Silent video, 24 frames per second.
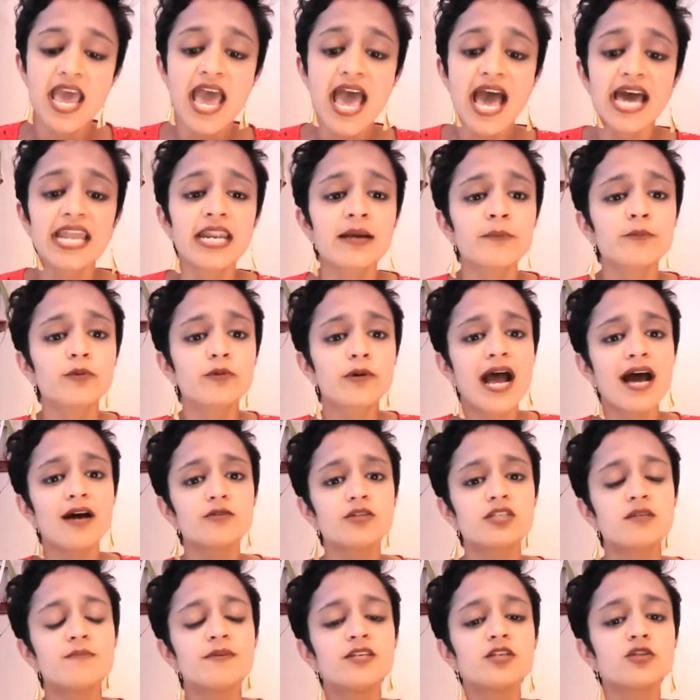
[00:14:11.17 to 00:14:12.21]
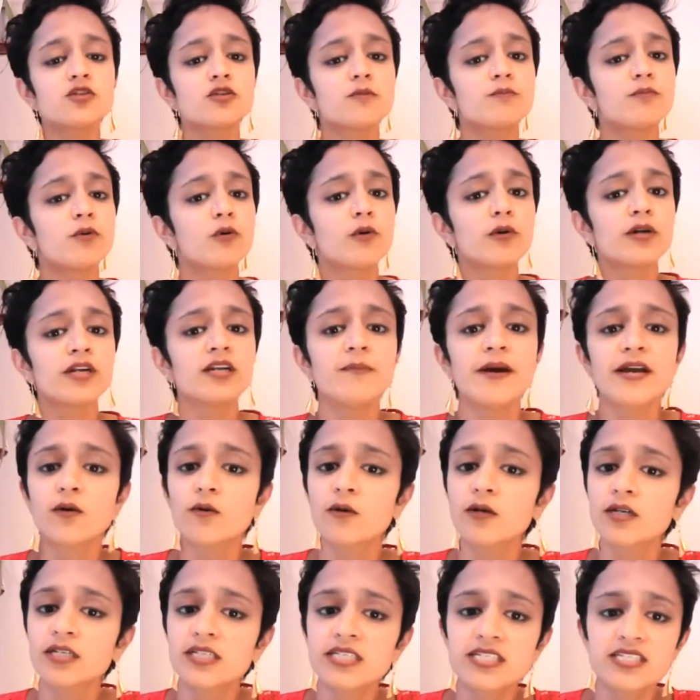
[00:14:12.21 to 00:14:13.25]
And I'm proud to be supported by
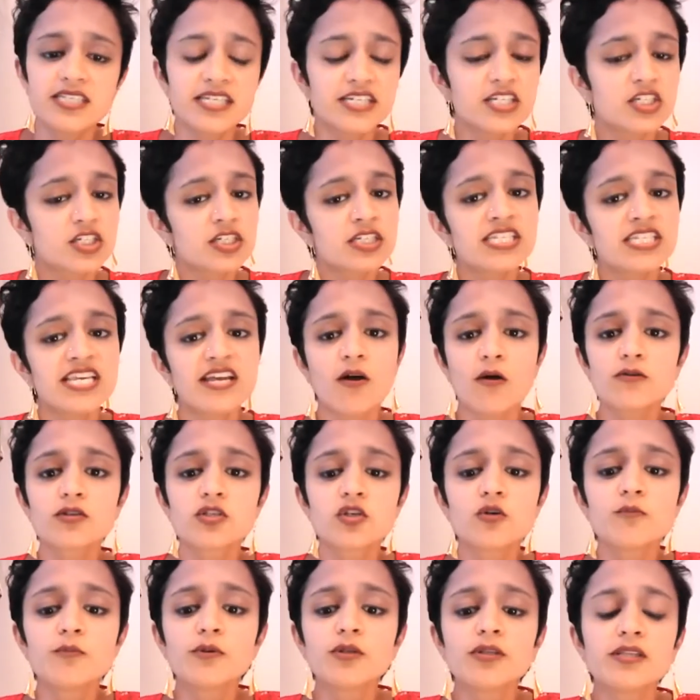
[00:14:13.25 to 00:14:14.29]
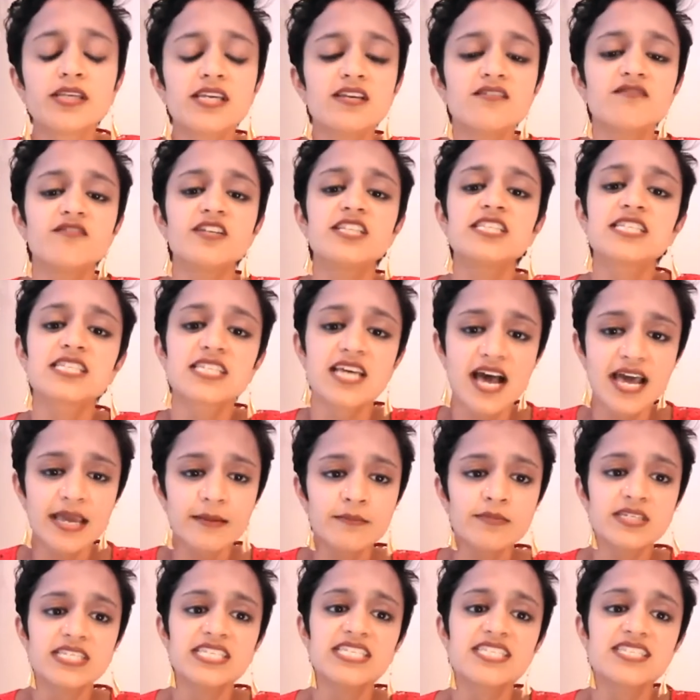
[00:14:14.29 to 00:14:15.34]
organizations that also believe it's
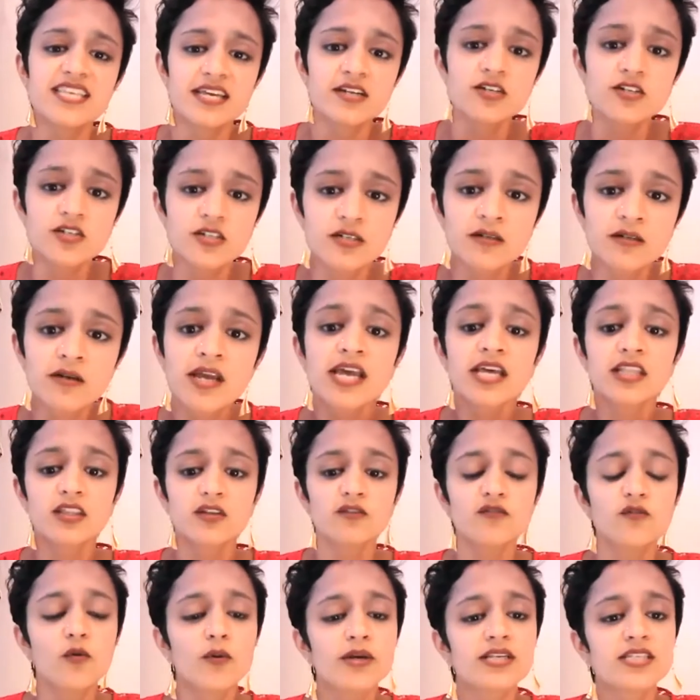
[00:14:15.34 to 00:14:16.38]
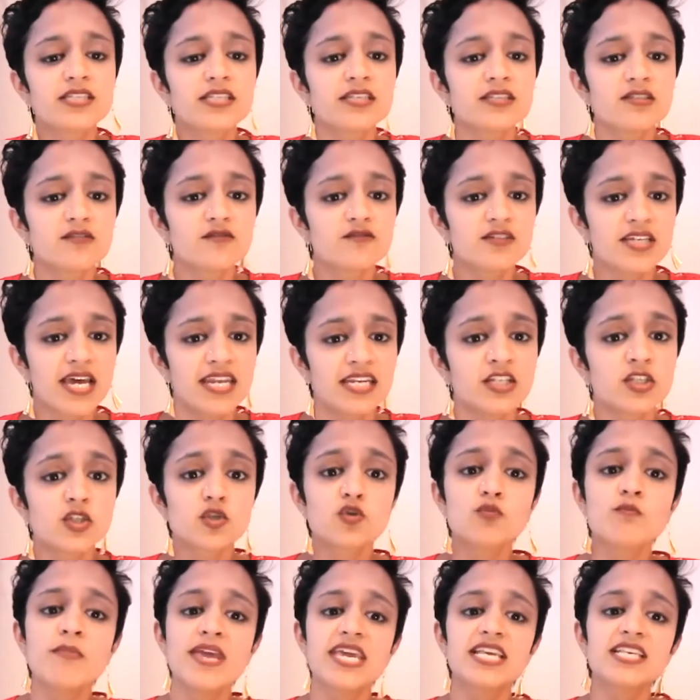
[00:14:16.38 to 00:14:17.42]
time to center the voices of tenants
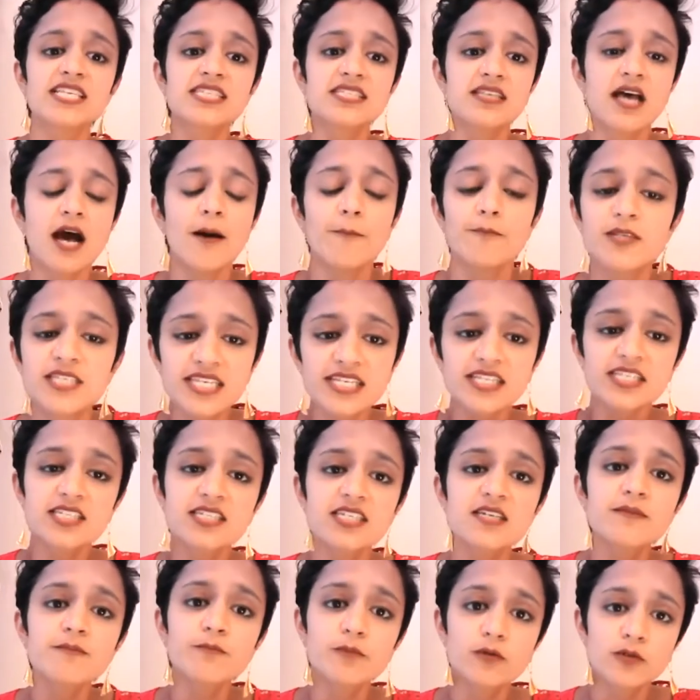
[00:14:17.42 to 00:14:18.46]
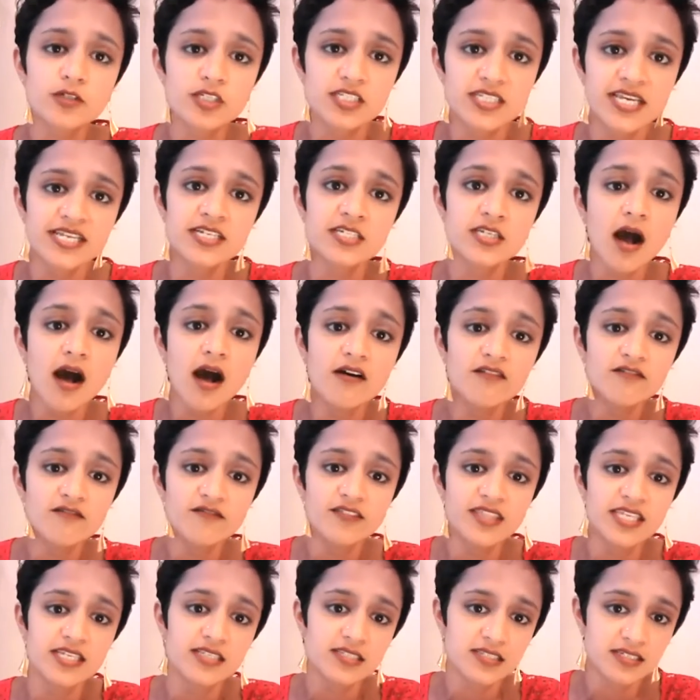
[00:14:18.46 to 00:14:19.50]
who make up 60% of
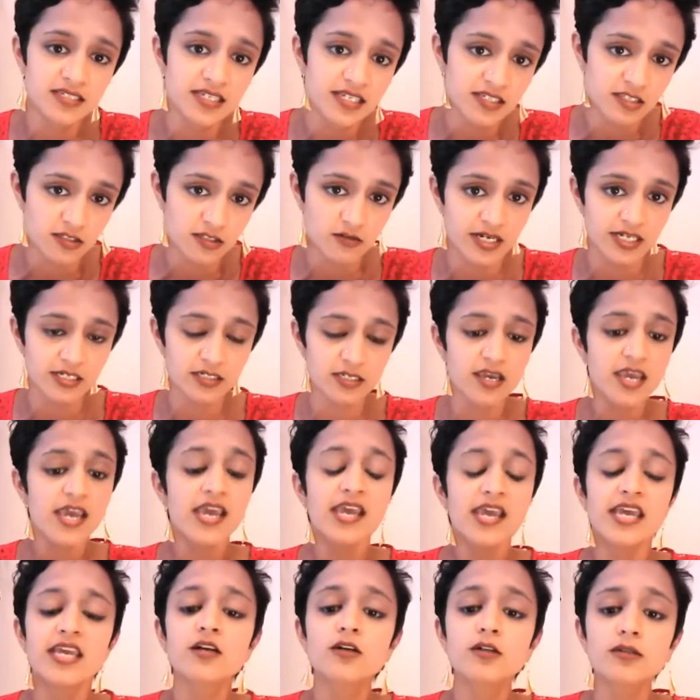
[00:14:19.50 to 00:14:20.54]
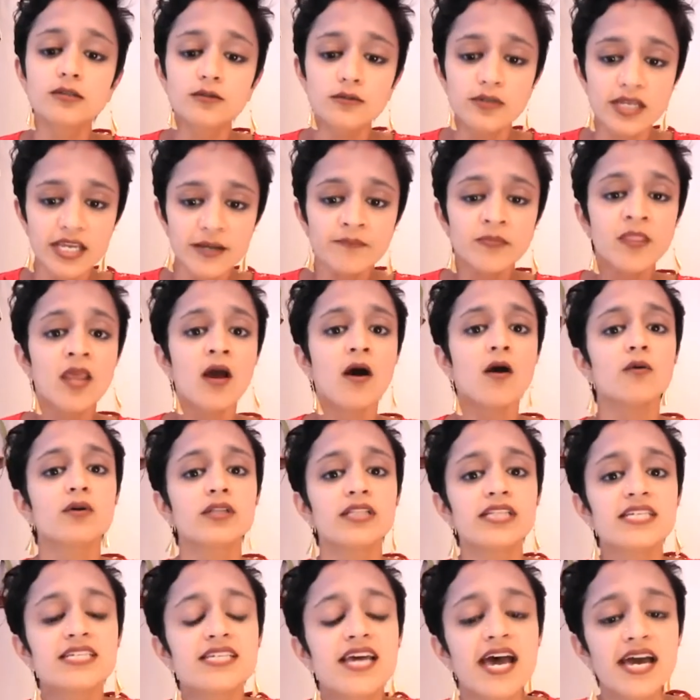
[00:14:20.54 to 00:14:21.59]
this district, including
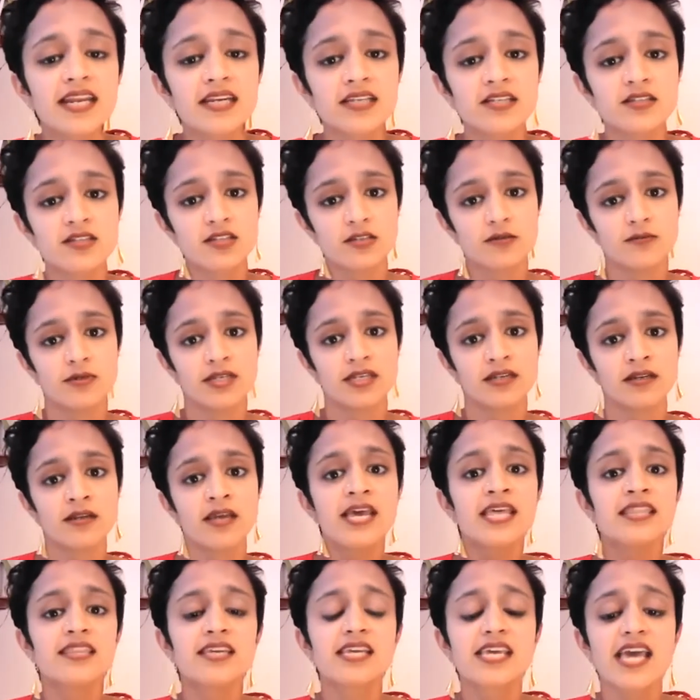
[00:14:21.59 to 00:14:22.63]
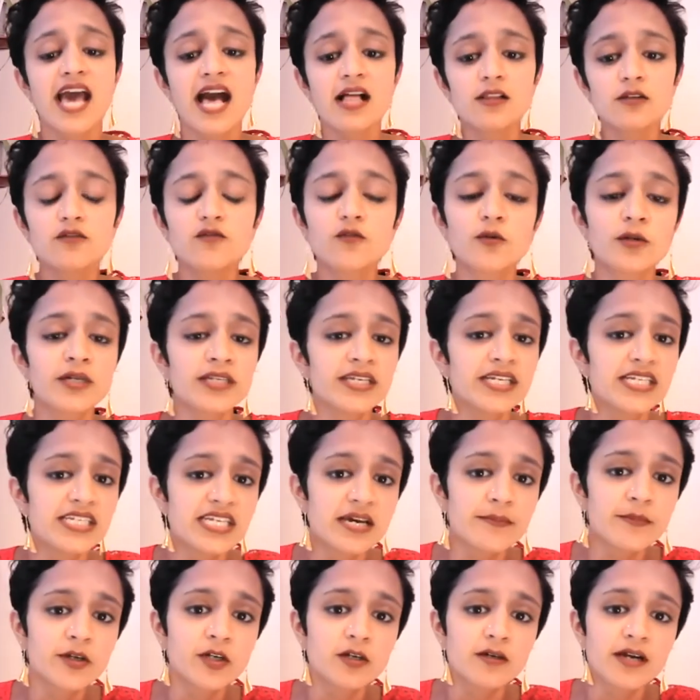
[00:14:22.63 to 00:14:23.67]
Oakland Tenants Union, the California
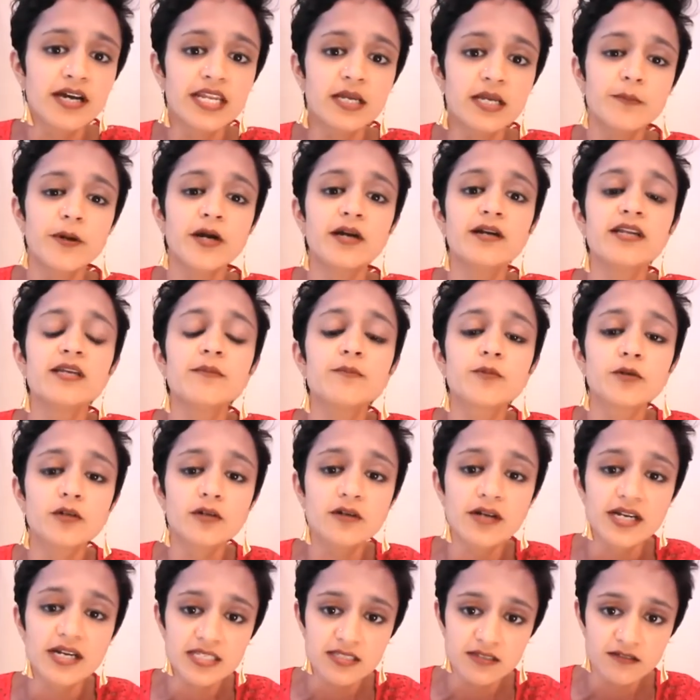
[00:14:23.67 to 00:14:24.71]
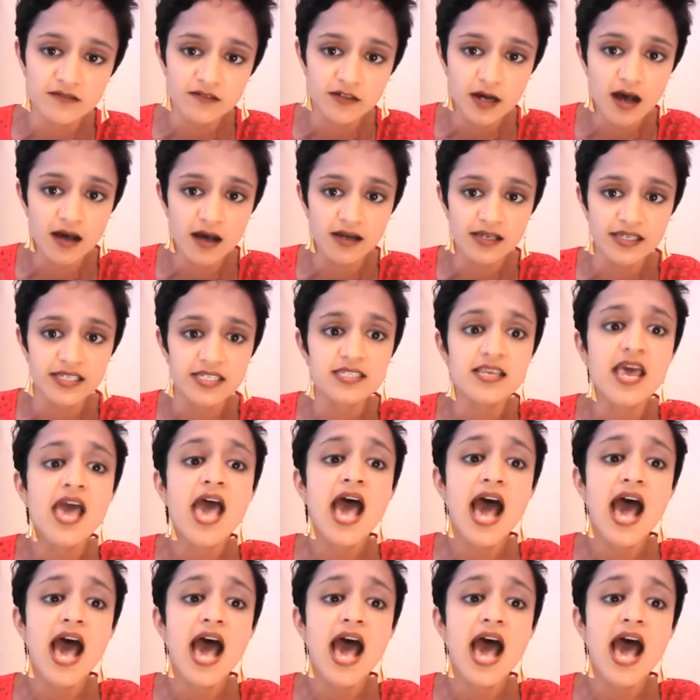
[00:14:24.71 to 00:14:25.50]
Democratic Party Progressive Caucus,